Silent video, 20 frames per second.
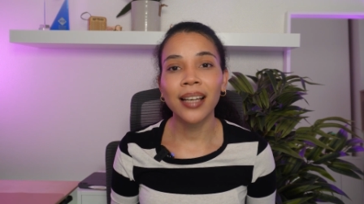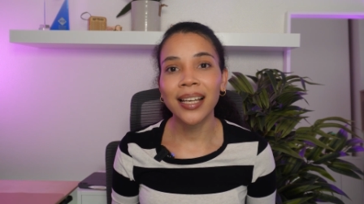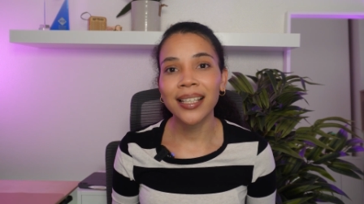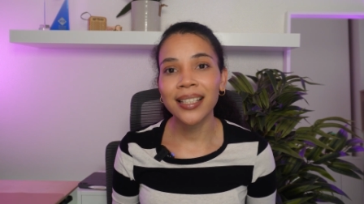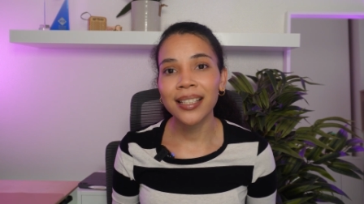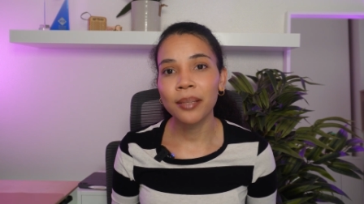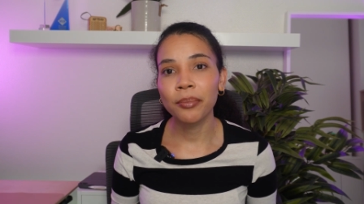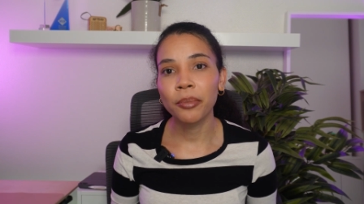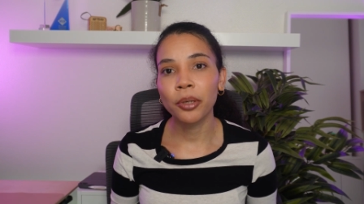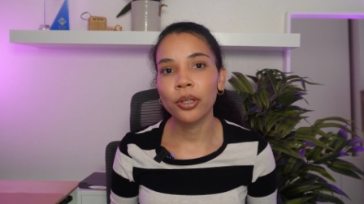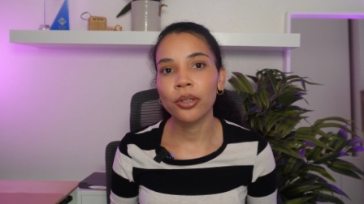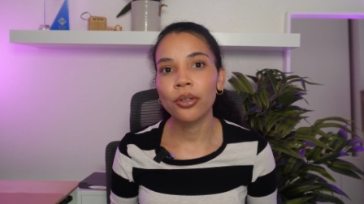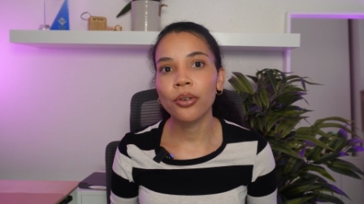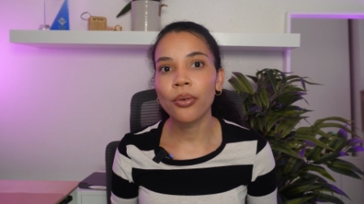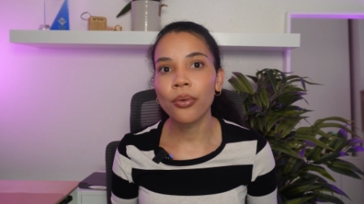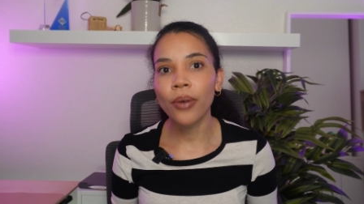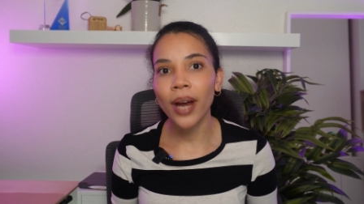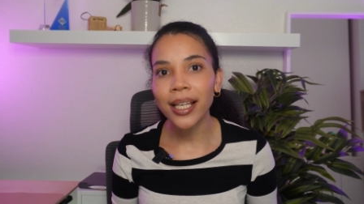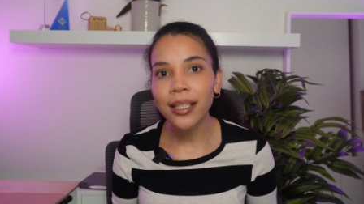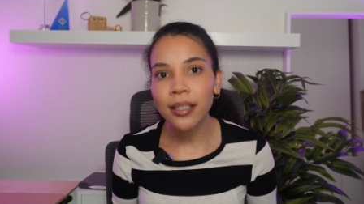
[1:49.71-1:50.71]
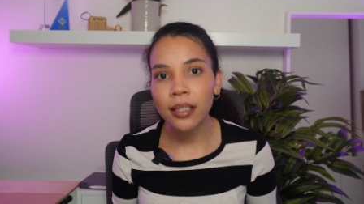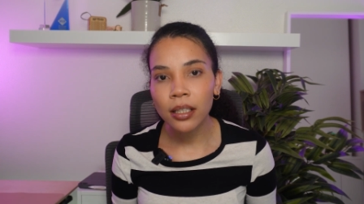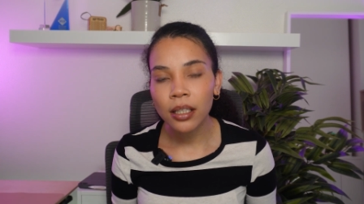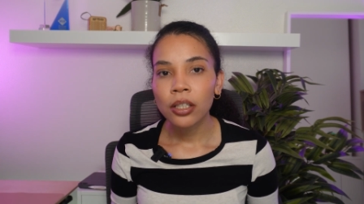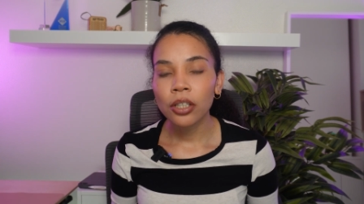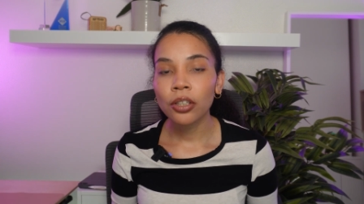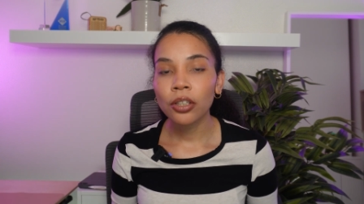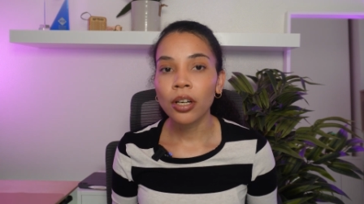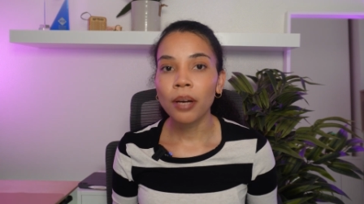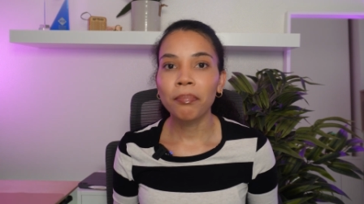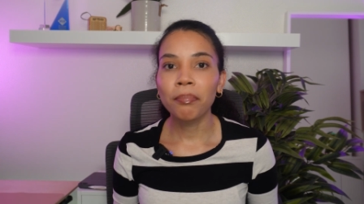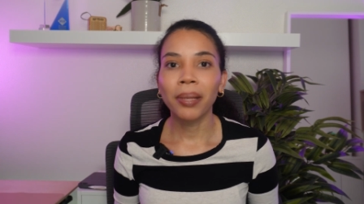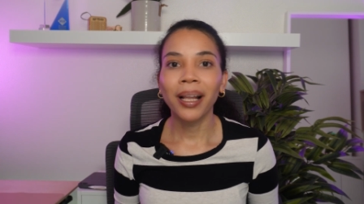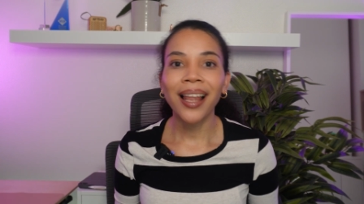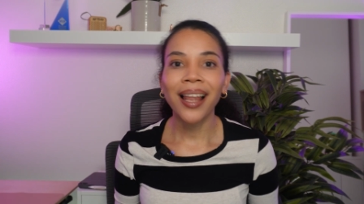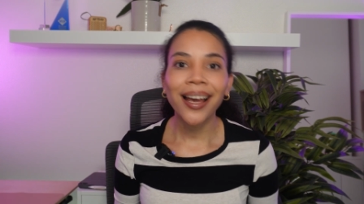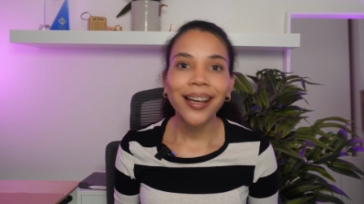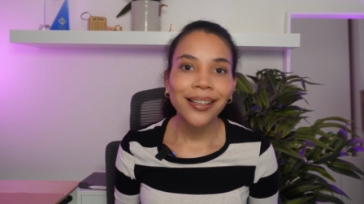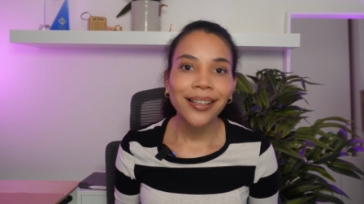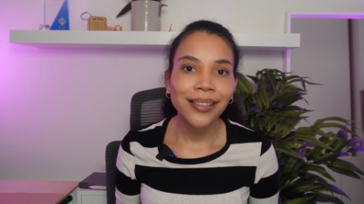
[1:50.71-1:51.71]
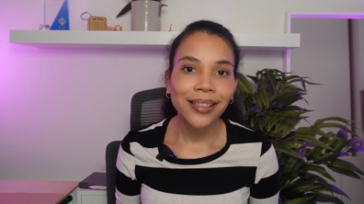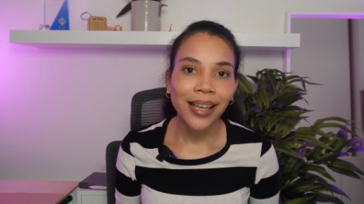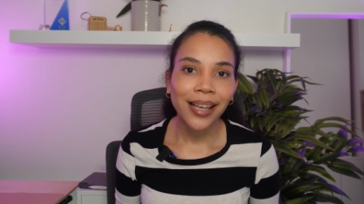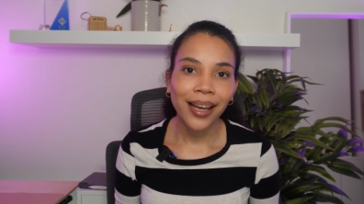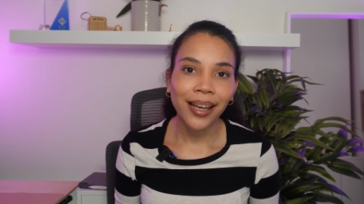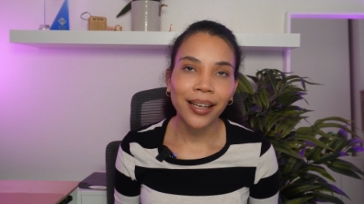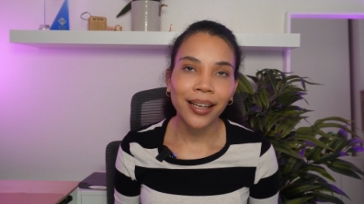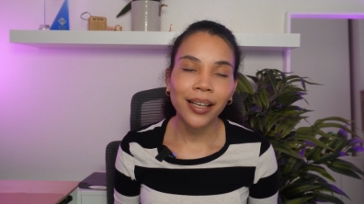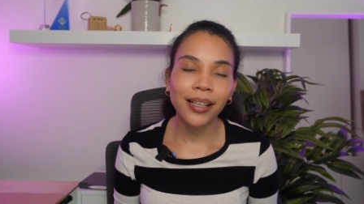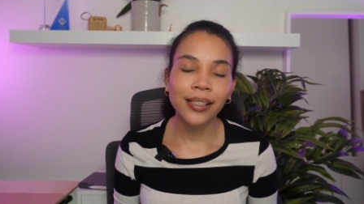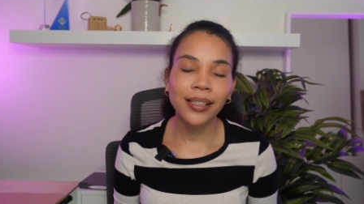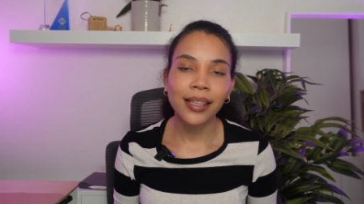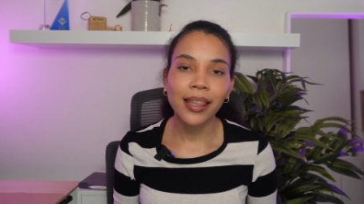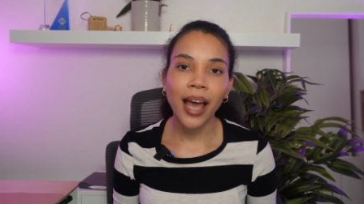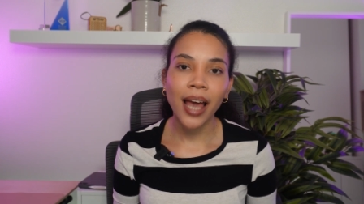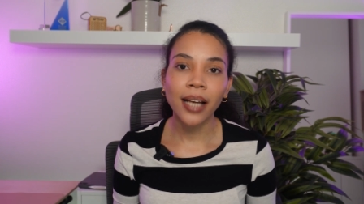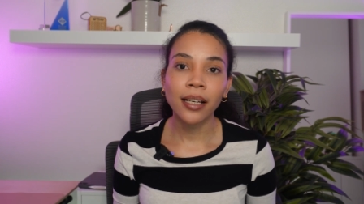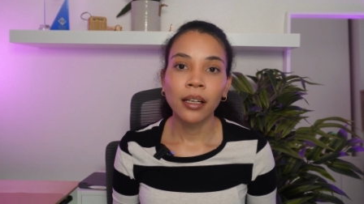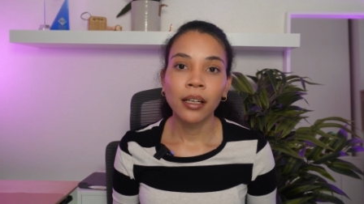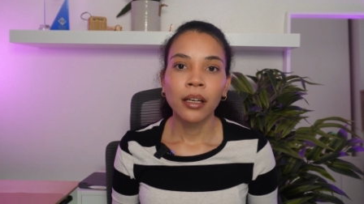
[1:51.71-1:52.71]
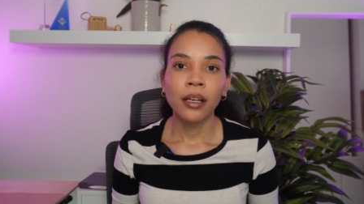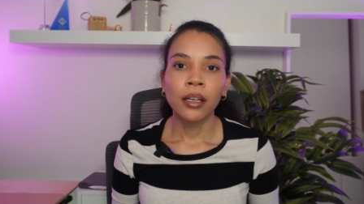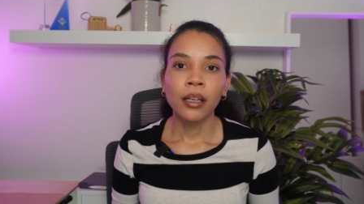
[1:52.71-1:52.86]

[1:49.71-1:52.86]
customer trust to compliance headaches that